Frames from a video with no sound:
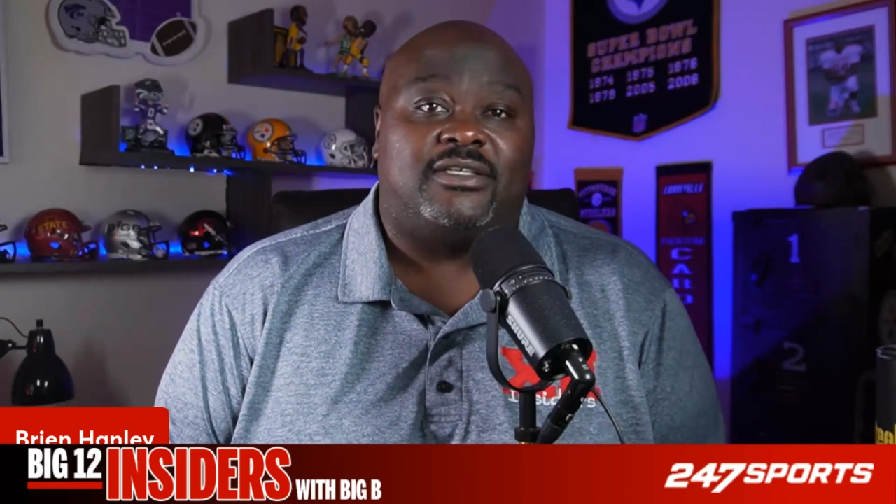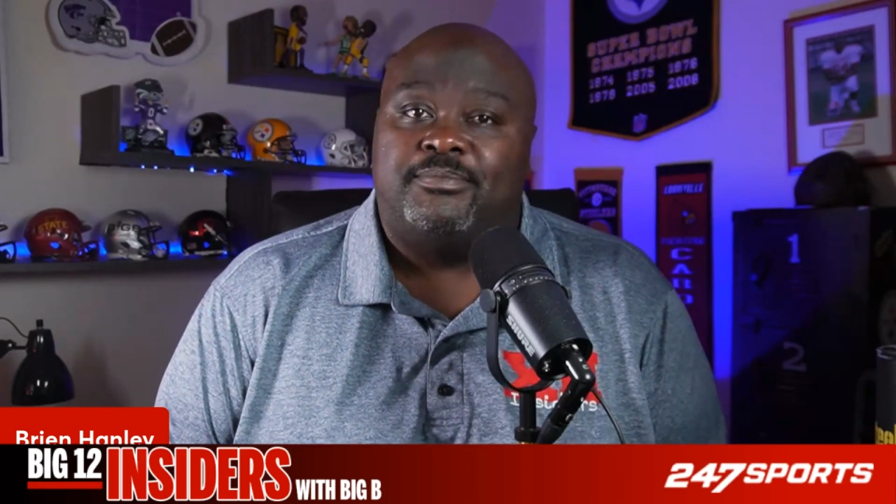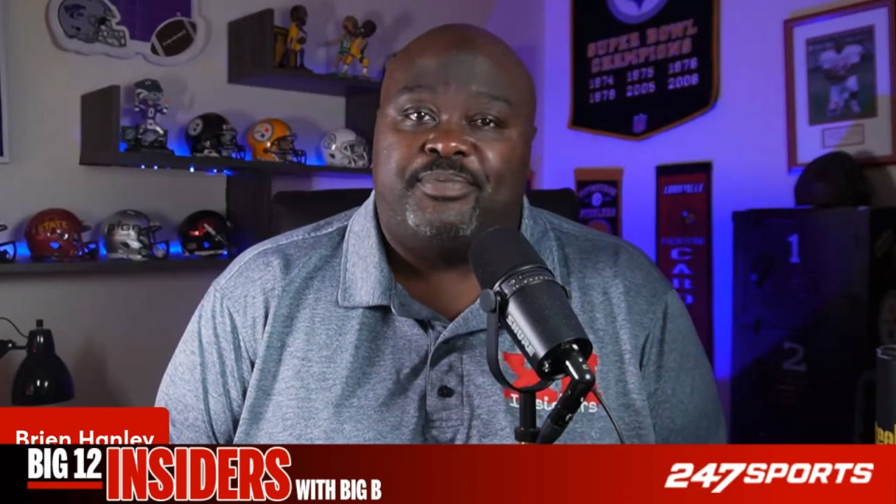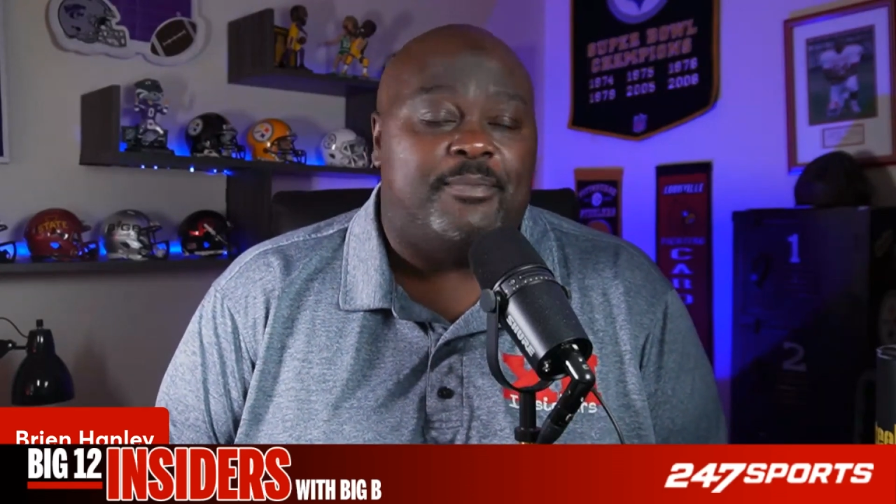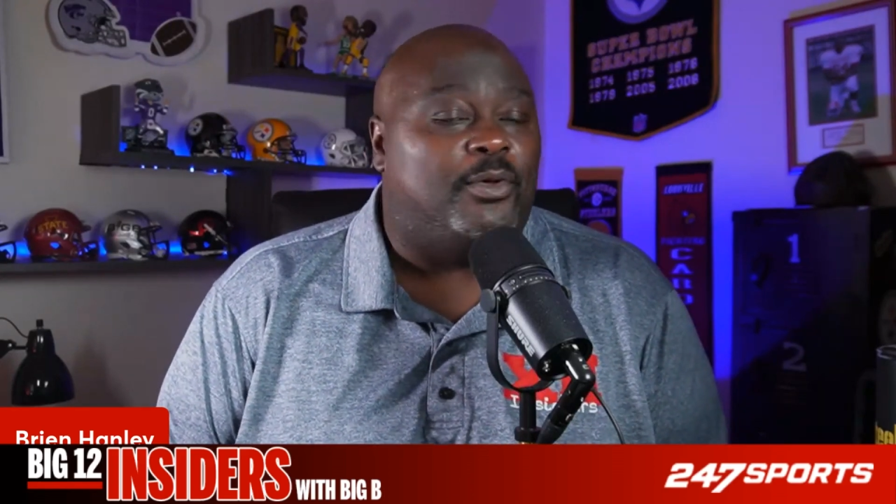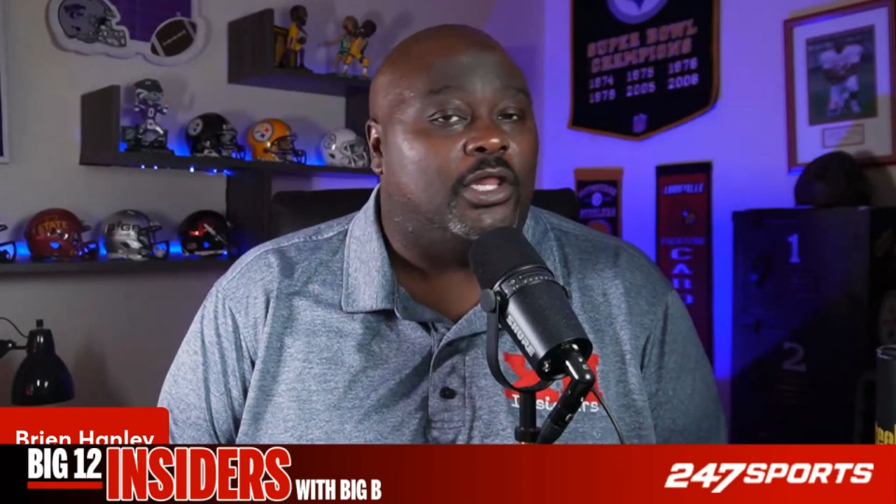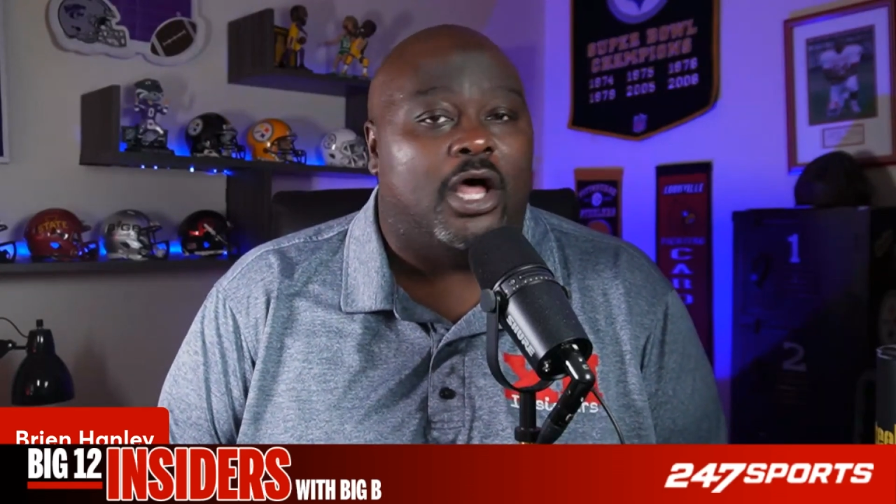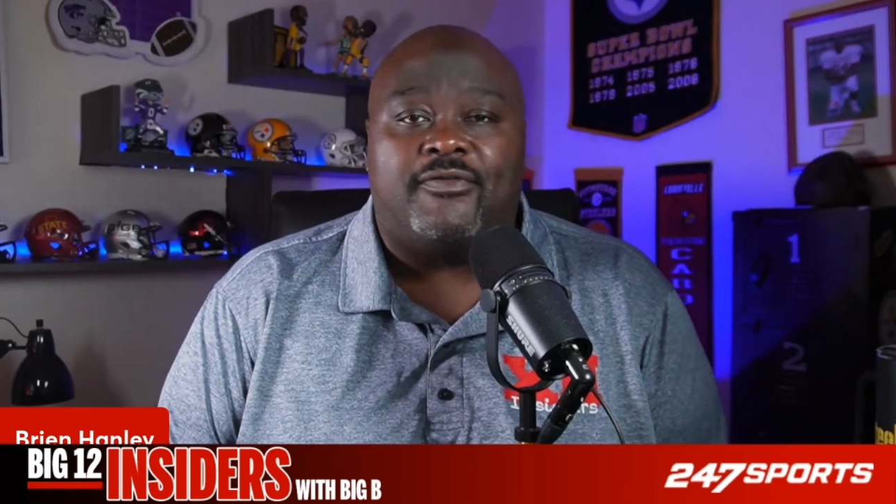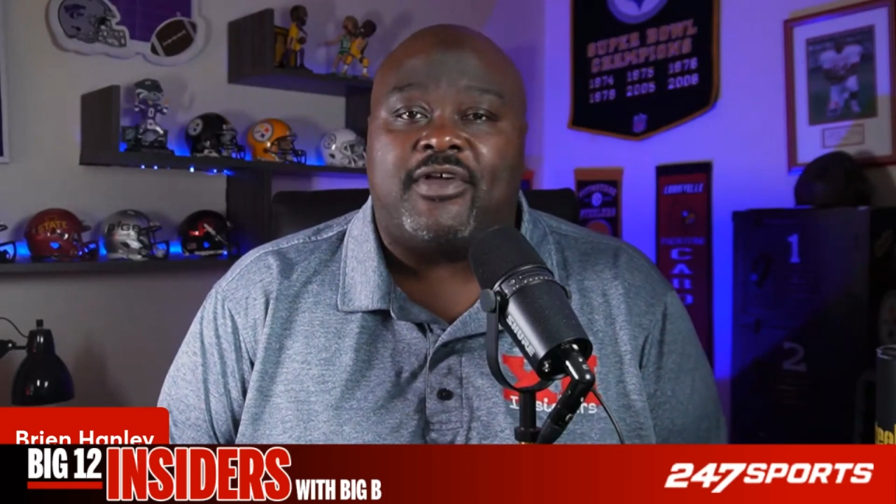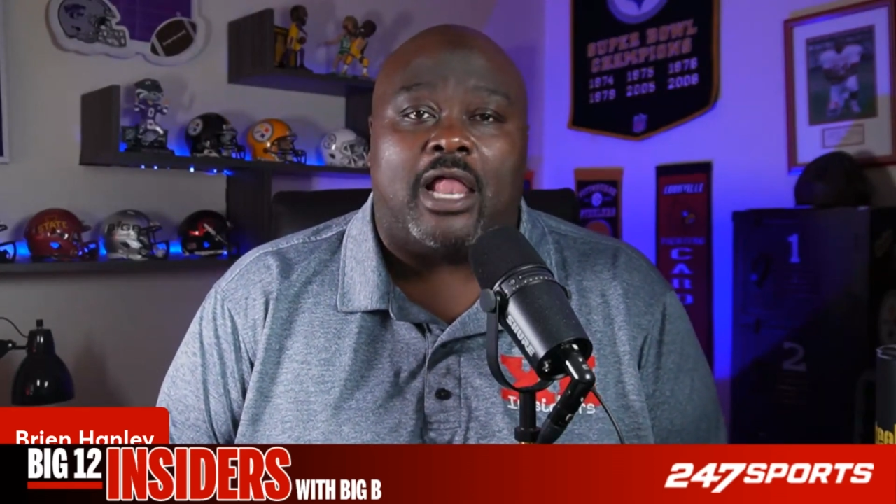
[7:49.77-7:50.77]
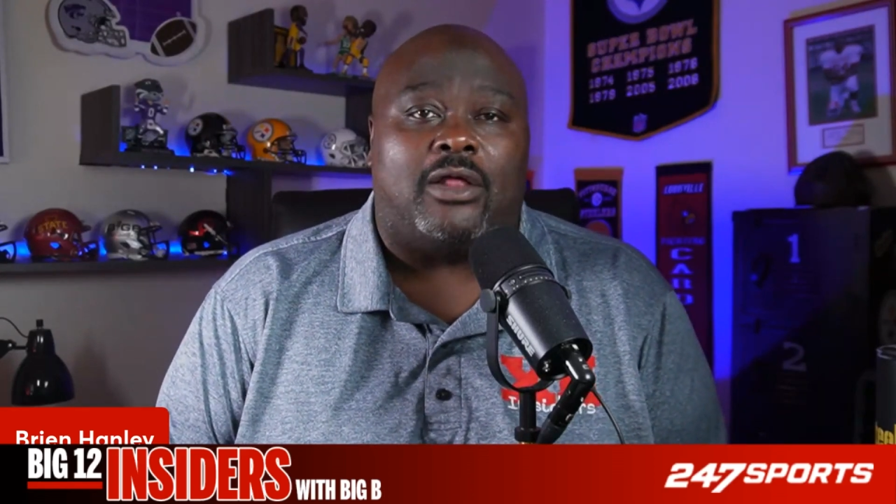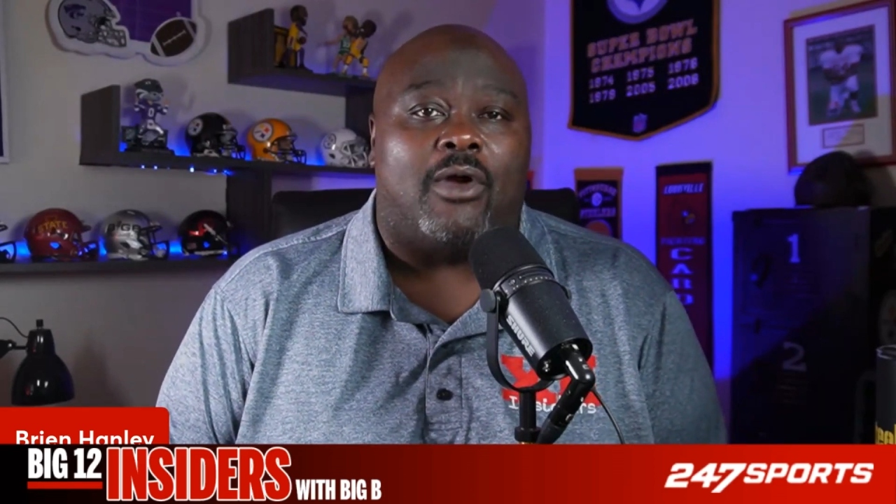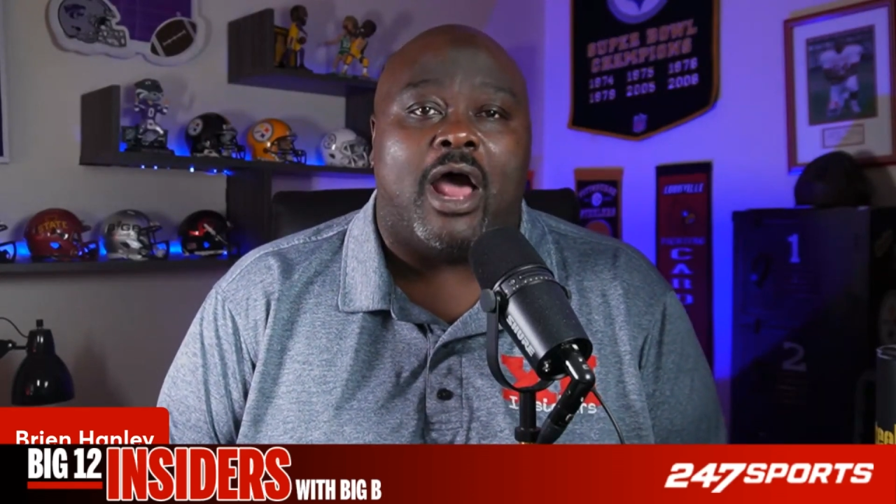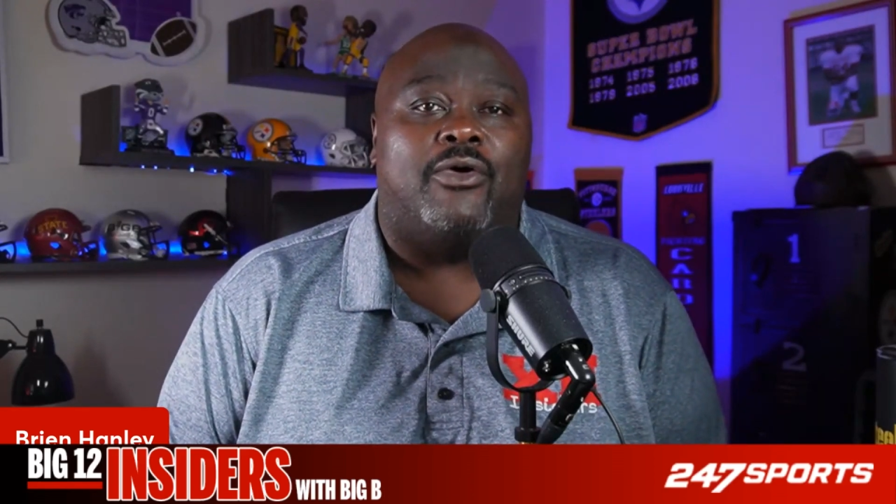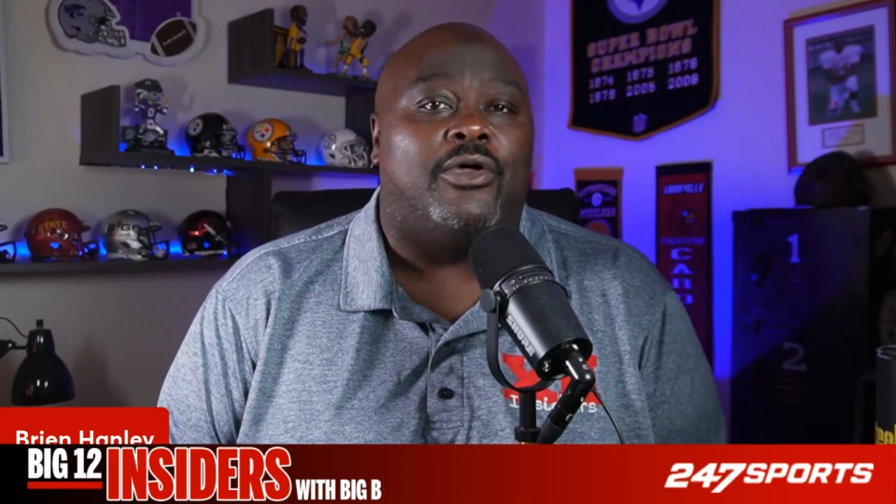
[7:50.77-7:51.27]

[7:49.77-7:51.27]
people love Colorado